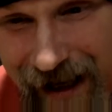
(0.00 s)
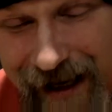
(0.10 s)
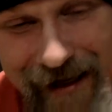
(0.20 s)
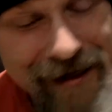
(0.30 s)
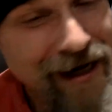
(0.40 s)

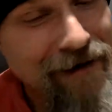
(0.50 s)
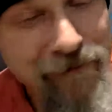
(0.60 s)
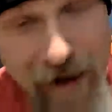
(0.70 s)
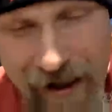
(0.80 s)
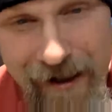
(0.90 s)
Andy, I have
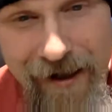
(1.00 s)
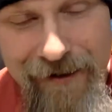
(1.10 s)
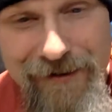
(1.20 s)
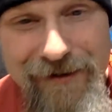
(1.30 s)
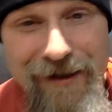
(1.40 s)
not got
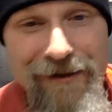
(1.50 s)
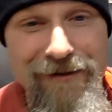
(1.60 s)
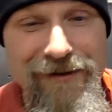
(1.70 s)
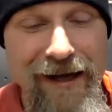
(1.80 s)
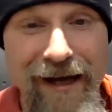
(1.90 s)
your
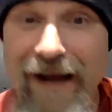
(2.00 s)
stickers yet.